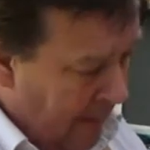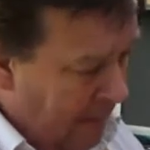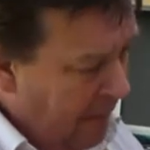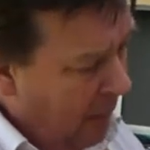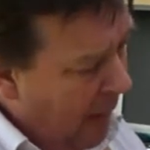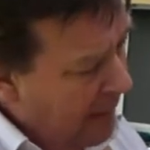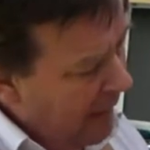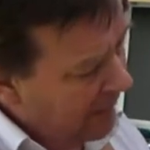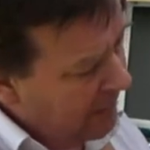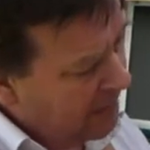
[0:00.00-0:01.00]
But where you
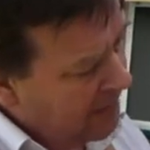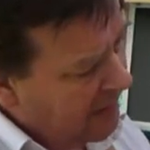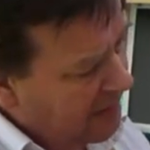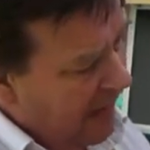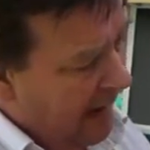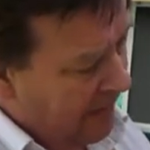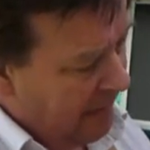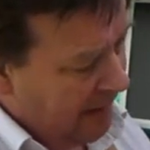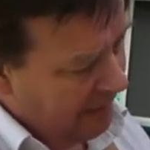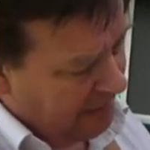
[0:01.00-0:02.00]
have this dust cap
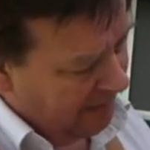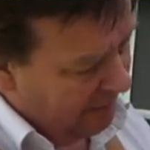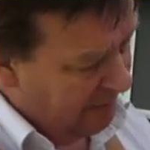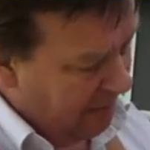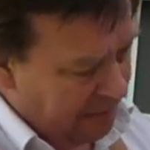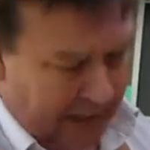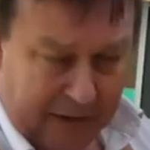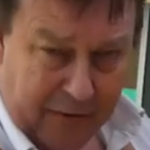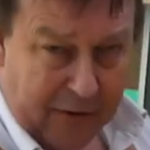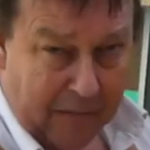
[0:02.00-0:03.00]
that goes over the front, and they're
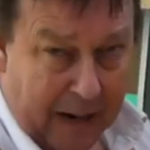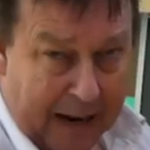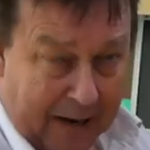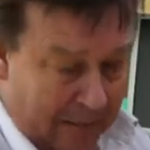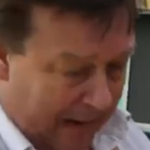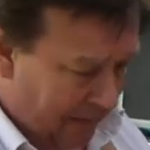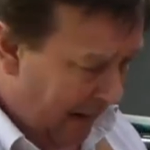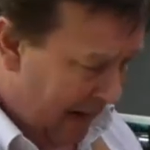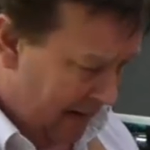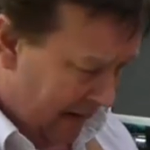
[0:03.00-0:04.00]
usually black, made of
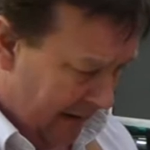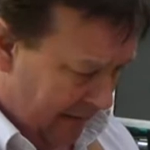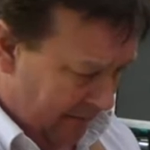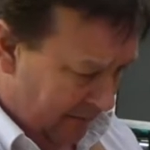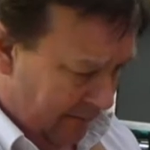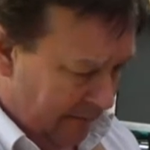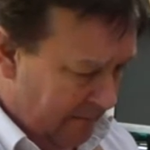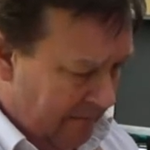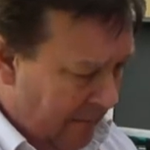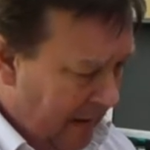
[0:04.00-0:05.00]
plastic.
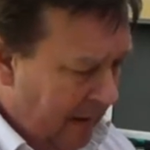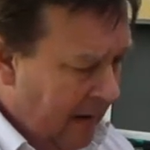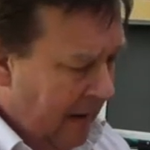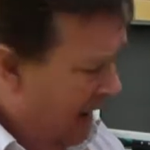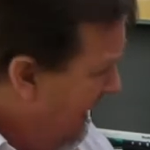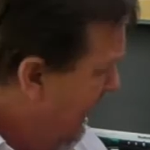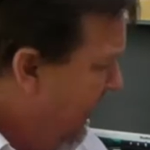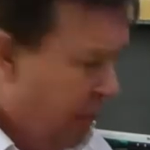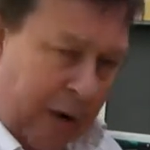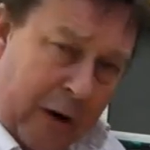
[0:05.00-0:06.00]
And
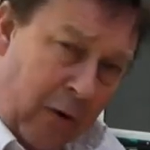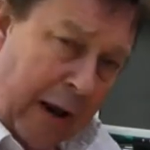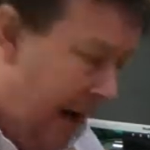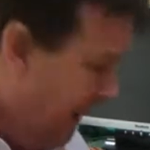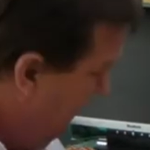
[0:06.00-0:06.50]
if we create a